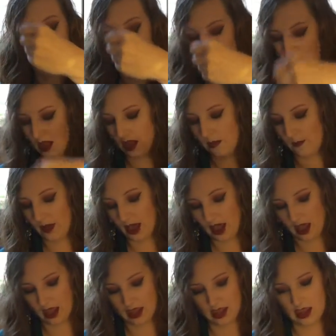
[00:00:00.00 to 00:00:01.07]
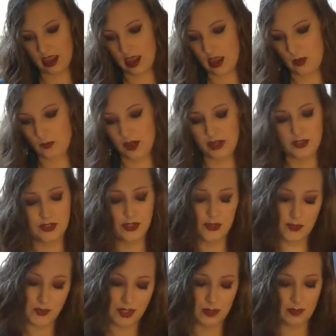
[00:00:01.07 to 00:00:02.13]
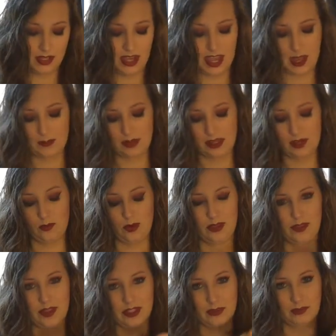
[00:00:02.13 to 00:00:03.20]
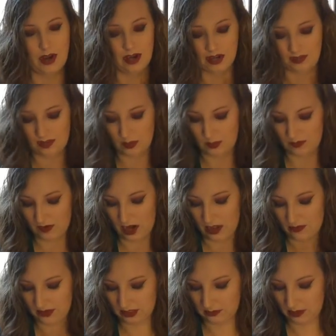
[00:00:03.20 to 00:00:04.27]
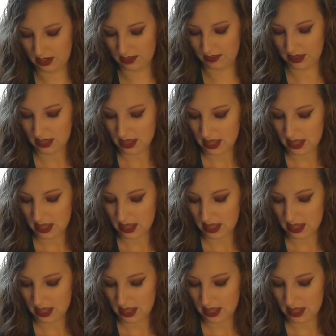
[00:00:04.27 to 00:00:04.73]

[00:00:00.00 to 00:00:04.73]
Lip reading: I am extremely happy with this product that we've got this month.